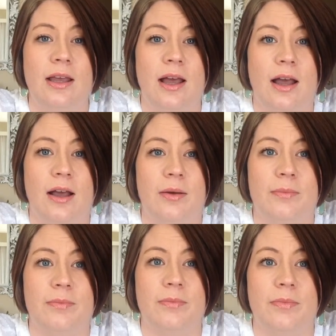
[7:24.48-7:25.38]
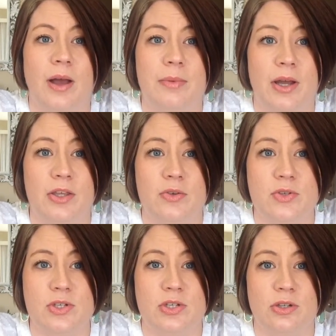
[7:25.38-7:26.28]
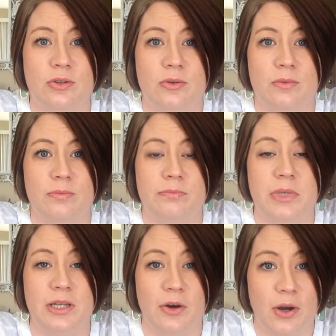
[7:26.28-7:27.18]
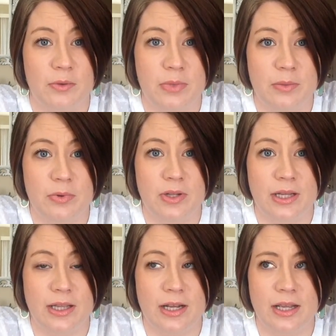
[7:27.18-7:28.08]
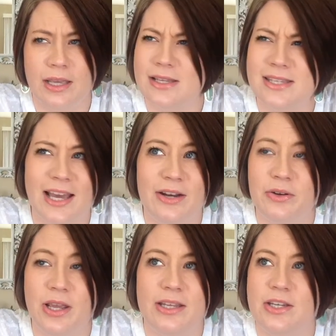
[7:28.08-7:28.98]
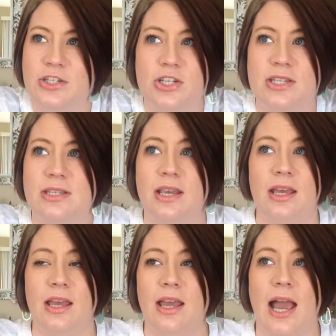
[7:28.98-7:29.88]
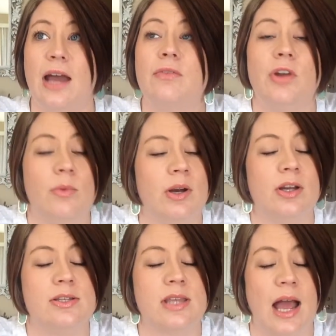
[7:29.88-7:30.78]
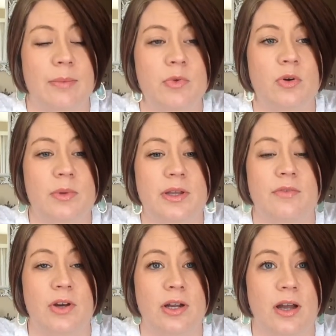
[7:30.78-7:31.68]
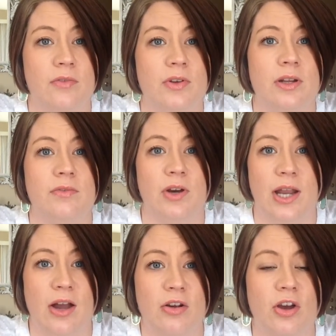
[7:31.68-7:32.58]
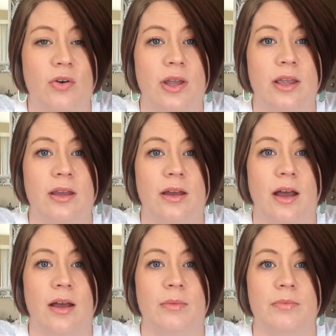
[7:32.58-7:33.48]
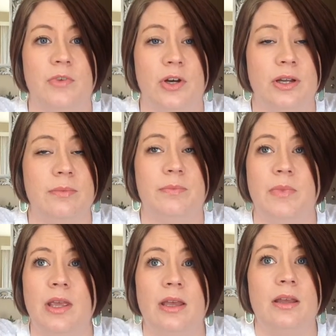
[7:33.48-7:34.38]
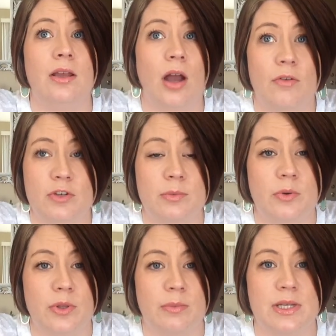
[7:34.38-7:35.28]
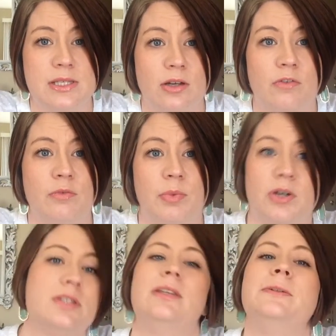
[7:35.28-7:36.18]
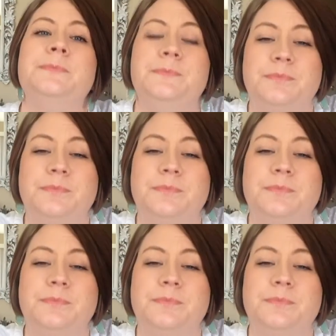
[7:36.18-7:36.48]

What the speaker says: I'm not used to being around people like that, I guess. I don't know. It just out of nowhere, because I'm normally a very confident, very outgoing, very comfortable with myself person.